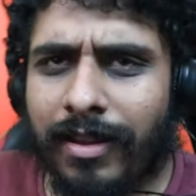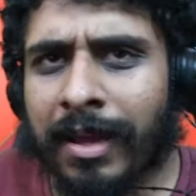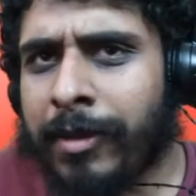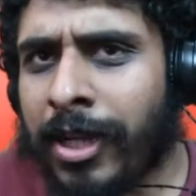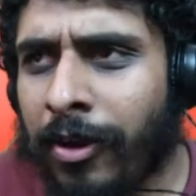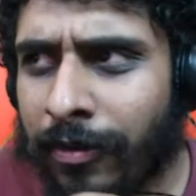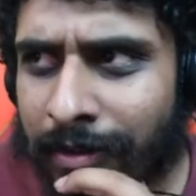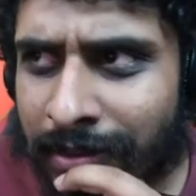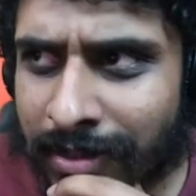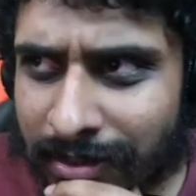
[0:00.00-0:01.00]
let me know,
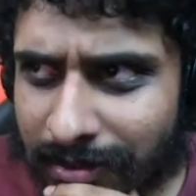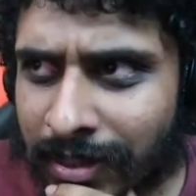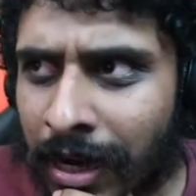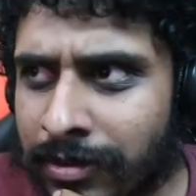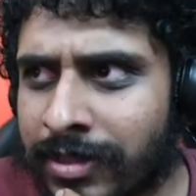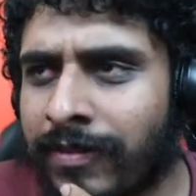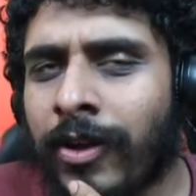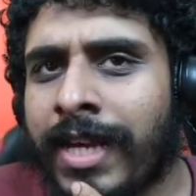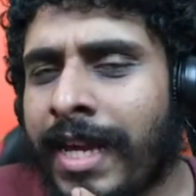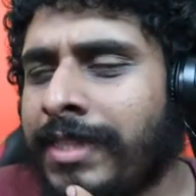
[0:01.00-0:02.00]
because Carlton have
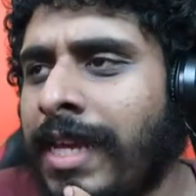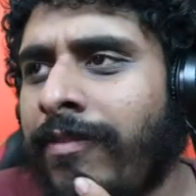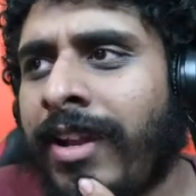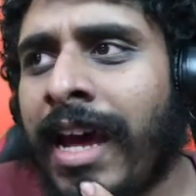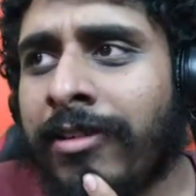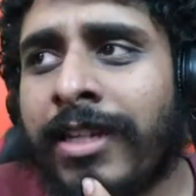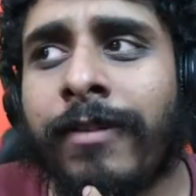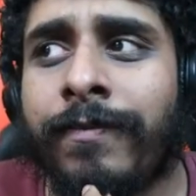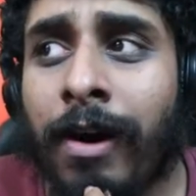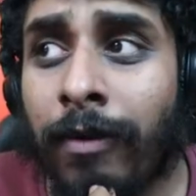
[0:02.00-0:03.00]
got 87 now. They're
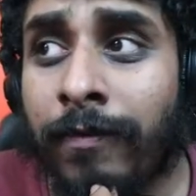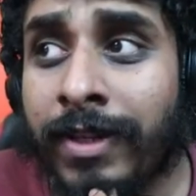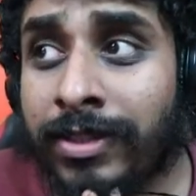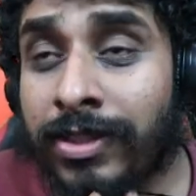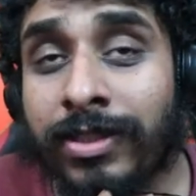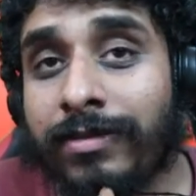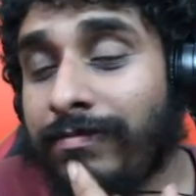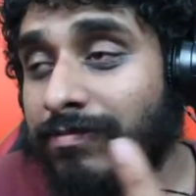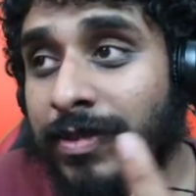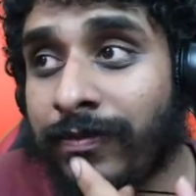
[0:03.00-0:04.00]
not far off. That's just
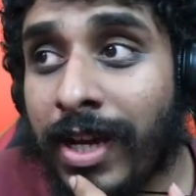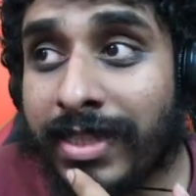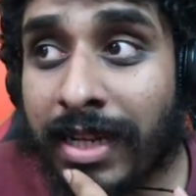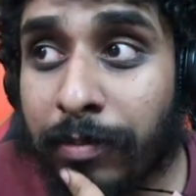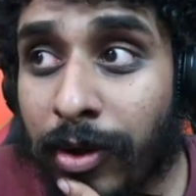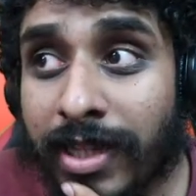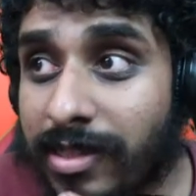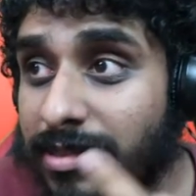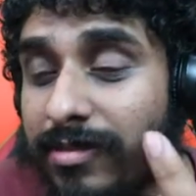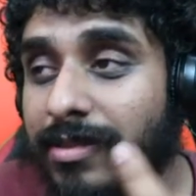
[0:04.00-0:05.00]
13
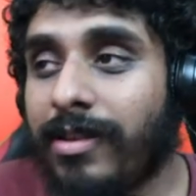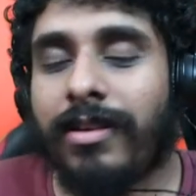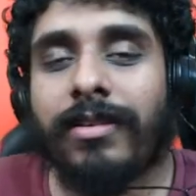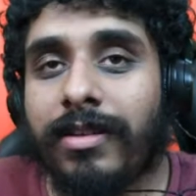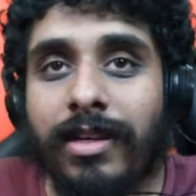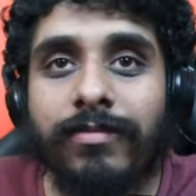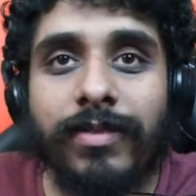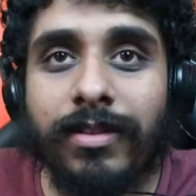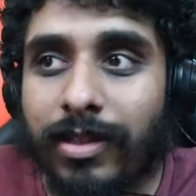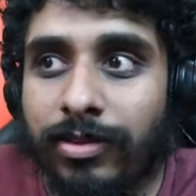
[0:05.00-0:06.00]
points, you know,
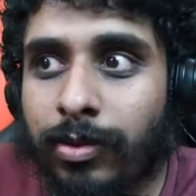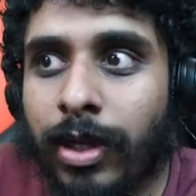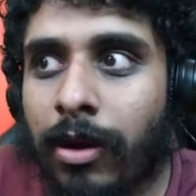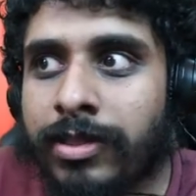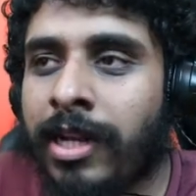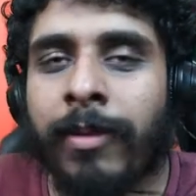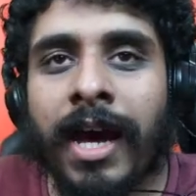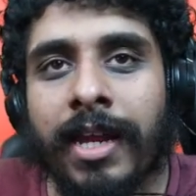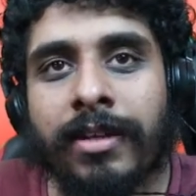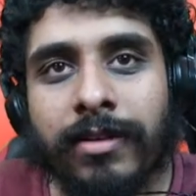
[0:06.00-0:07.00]
2 goals and a
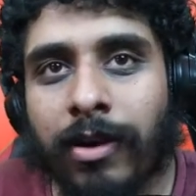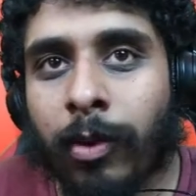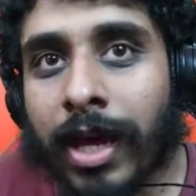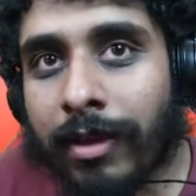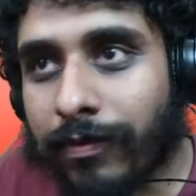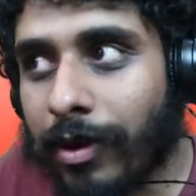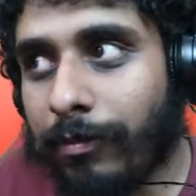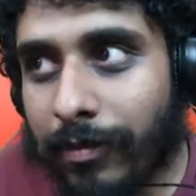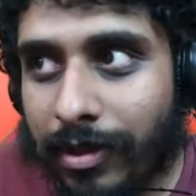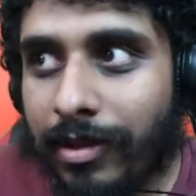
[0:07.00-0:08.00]
behind away
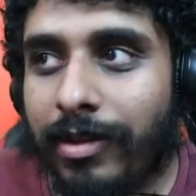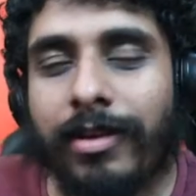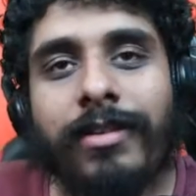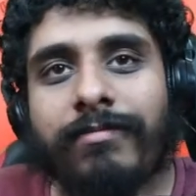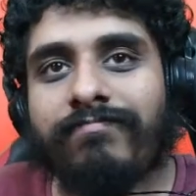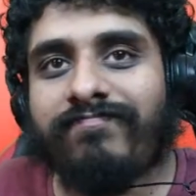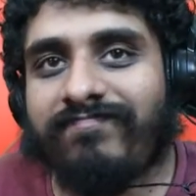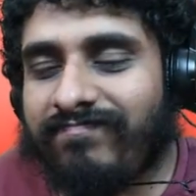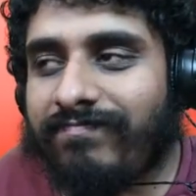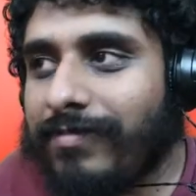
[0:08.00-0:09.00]
from,
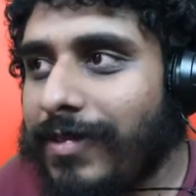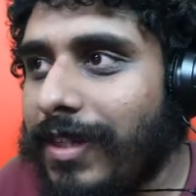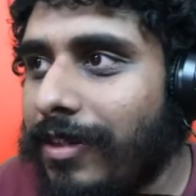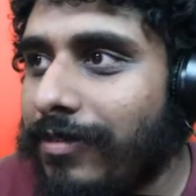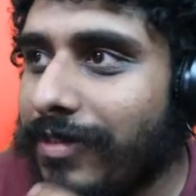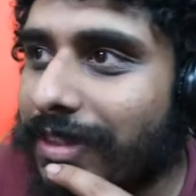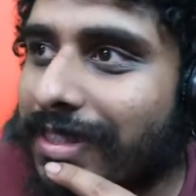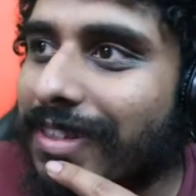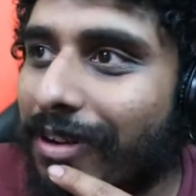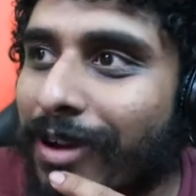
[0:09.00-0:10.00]
yeah,
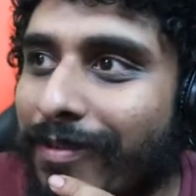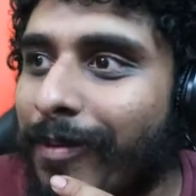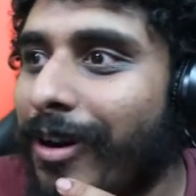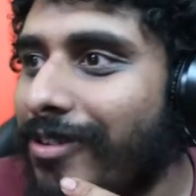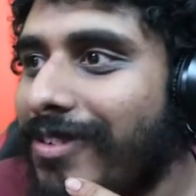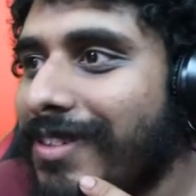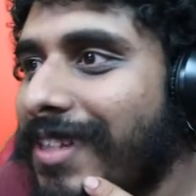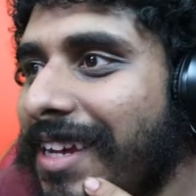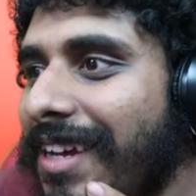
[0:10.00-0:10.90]
away from 100.